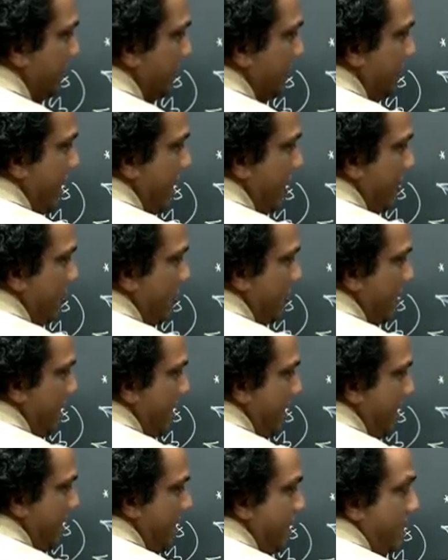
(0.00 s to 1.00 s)
Then
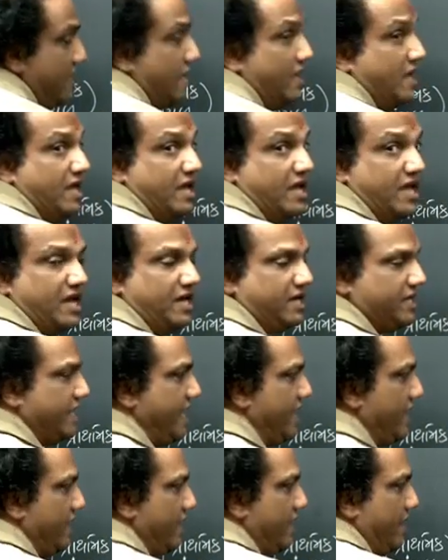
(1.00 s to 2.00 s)
only it
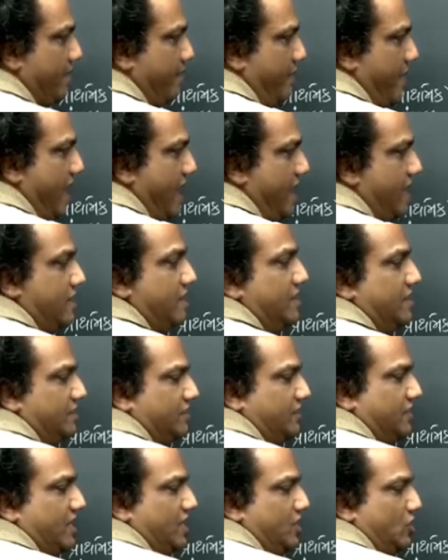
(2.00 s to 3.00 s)
can repel
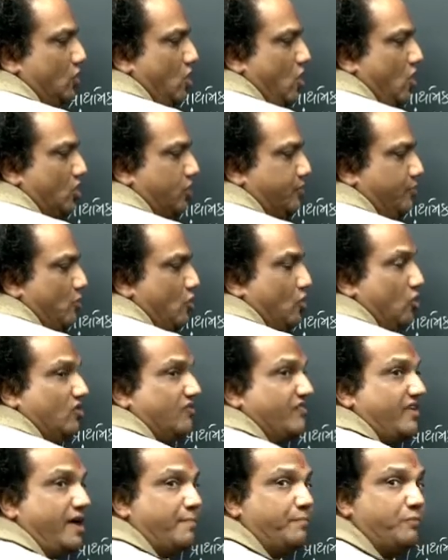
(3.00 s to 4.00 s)
the north pole
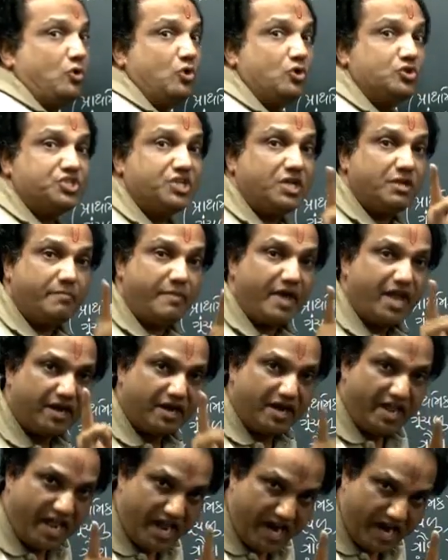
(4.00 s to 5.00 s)
of approaching
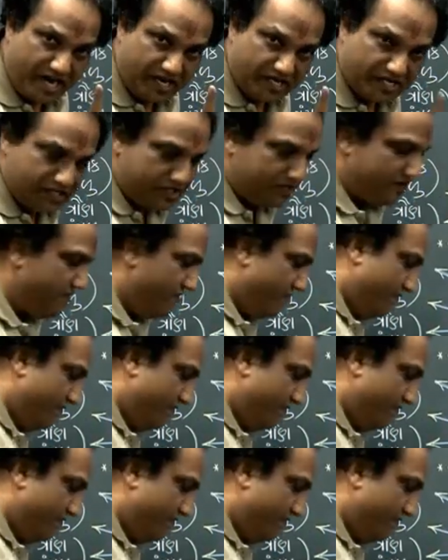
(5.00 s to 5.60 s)
magnet.